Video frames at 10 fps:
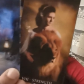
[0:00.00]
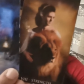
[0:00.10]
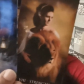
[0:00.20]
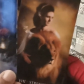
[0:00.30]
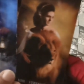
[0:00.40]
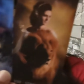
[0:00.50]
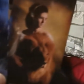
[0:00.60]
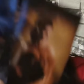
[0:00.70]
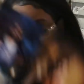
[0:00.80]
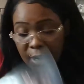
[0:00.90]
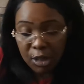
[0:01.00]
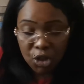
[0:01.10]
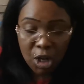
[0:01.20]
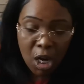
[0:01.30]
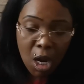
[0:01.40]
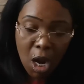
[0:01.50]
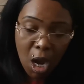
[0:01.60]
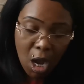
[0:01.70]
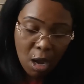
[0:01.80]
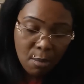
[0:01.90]
your strength, the courage,
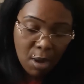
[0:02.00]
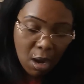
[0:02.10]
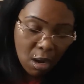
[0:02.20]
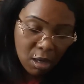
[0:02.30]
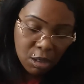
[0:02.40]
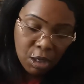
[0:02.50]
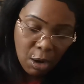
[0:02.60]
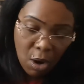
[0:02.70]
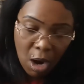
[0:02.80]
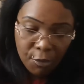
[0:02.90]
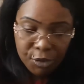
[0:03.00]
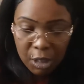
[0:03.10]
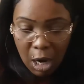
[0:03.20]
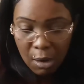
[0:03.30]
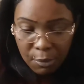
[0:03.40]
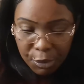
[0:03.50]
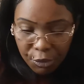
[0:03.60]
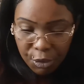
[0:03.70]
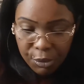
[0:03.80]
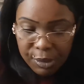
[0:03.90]
you know, after going
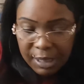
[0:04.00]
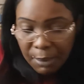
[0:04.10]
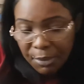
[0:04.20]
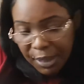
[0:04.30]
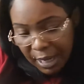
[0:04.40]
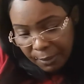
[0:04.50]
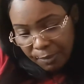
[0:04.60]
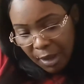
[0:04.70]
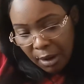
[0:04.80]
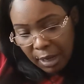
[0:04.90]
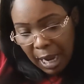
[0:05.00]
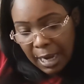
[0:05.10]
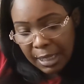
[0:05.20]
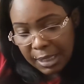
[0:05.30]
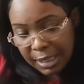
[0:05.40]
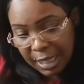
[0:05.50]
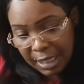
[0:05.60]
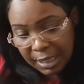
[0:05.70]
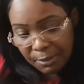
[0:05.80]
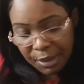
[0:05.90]
through something, okay? As I
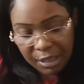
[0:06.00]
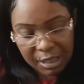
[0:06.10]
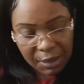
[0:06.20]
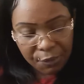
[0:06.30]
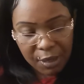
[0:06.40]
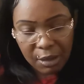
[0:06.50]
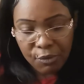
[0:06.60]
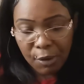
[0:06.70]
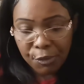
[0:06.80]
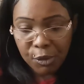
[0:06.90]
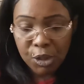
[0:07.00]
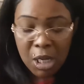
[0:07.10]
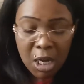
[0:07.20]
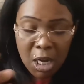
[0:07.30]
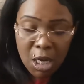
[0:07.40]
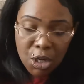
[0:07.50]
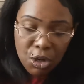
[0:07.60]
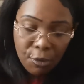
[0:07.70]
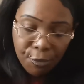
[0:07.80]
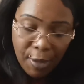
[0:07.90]
said, something's definitely ruffled
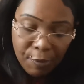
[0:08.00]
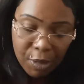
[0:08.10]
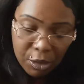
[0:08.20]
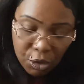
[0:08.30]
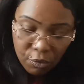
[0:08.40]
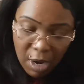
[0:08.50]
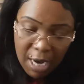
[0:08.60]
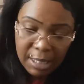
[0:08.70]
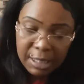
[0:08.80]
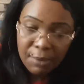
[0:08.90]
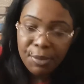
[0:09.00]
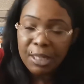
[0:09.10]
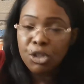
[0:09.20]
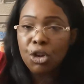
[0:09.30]
your feathers, all right? Something